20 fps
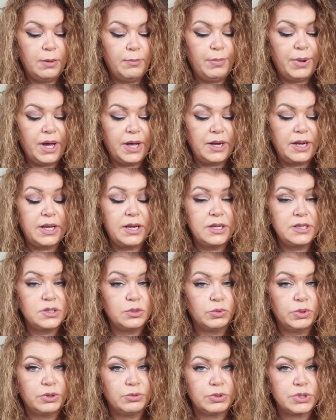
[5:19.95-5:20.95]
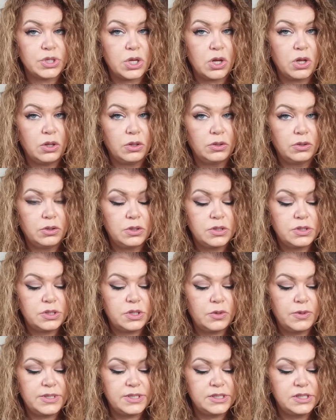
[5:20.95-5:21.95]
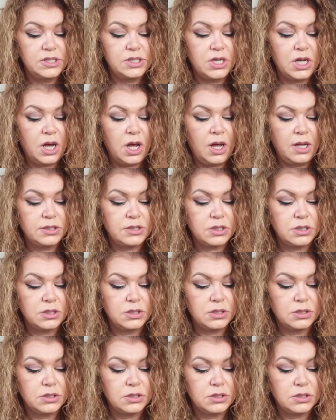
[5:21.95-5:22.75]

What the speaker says: But it is erythritol, so it's not.